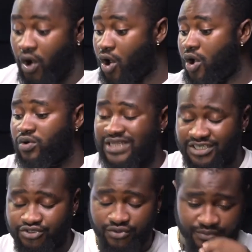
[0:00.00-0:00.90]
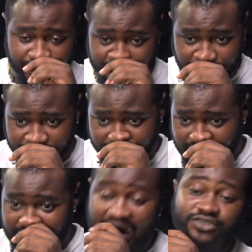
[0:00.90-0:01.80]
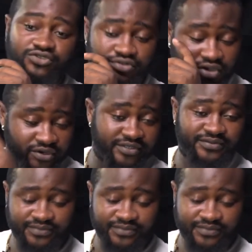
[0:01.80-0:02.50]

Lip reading: Oh, that's true. That's true. Yes, sorry,